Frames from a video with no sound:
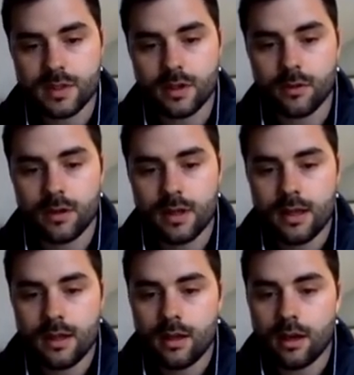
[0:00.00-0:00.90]
So
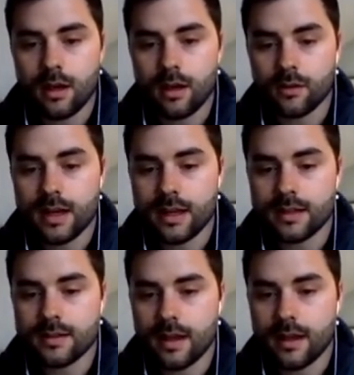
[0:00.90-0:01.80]
on the
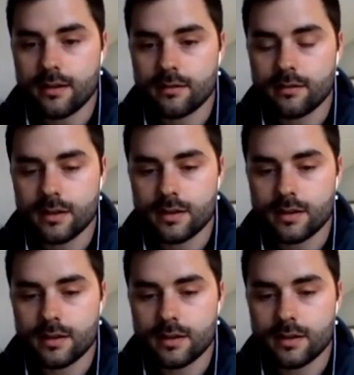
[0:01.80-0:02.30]
right-hand side,